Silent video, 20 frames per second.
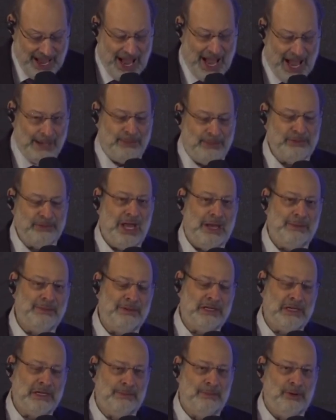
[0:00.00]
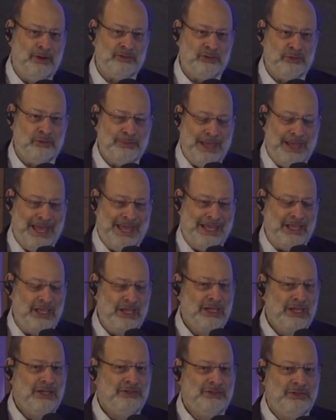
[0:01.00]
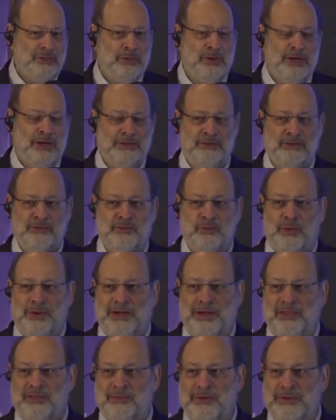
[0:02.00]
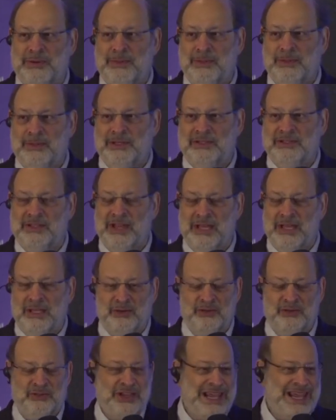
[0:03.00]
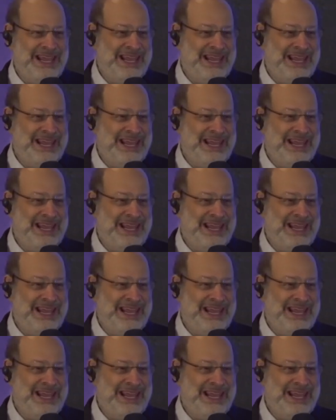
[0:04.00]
Abu Dhabi Commercial Bank, $223 million